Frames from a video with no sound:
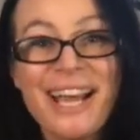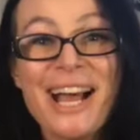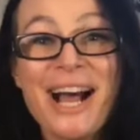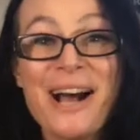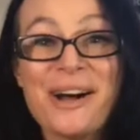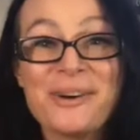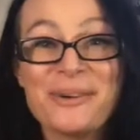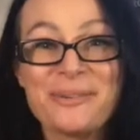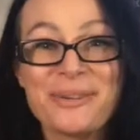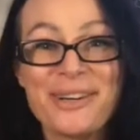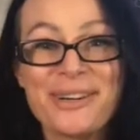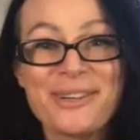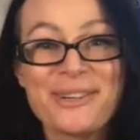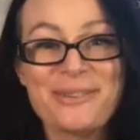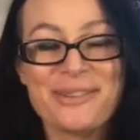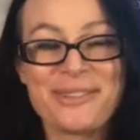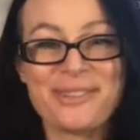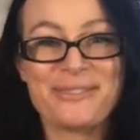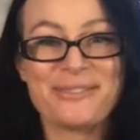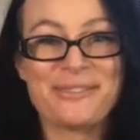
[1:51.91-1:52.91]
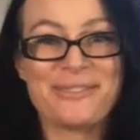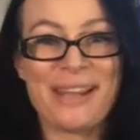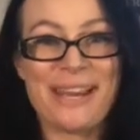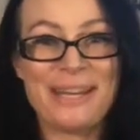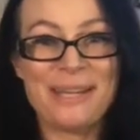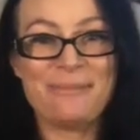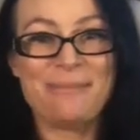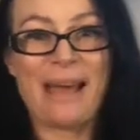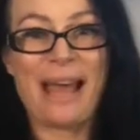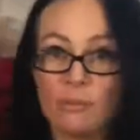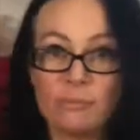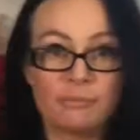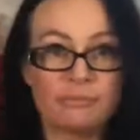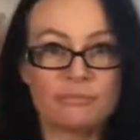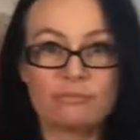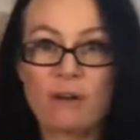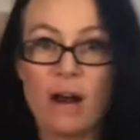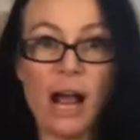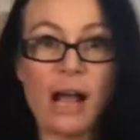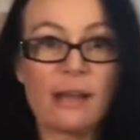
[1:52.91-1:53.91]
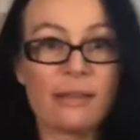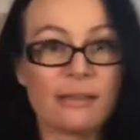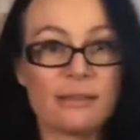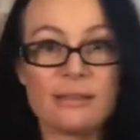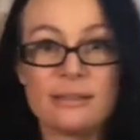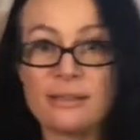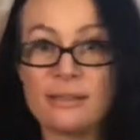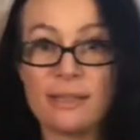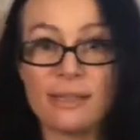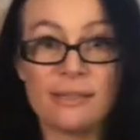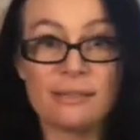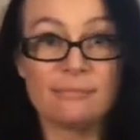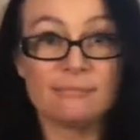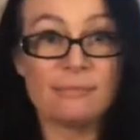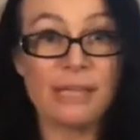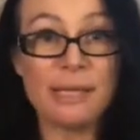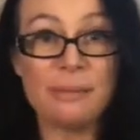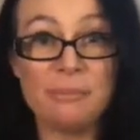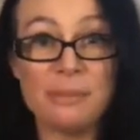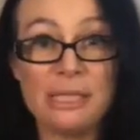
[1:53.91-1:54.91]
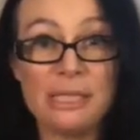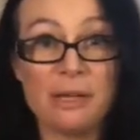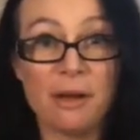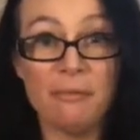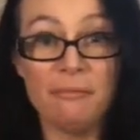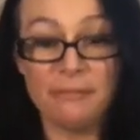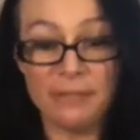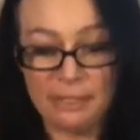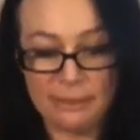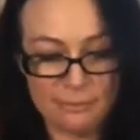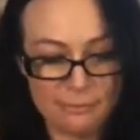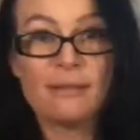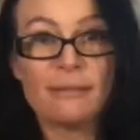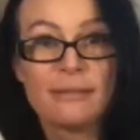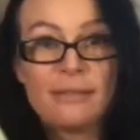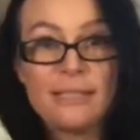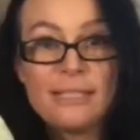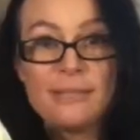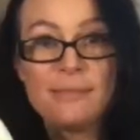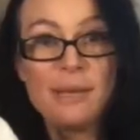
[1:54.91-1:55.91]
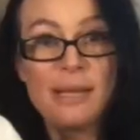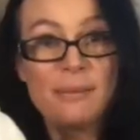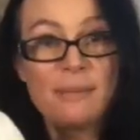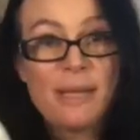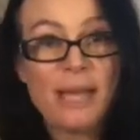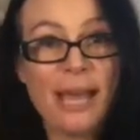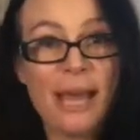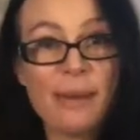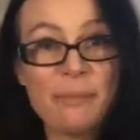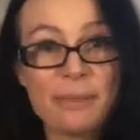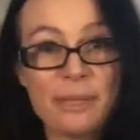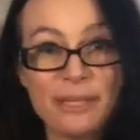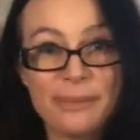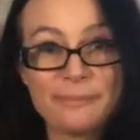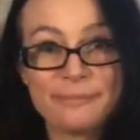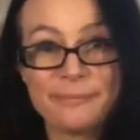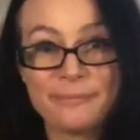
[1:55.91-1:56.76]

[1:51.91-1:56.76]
I'll wear it with a fanny pack, rock this thing and be comfy. These make me happy.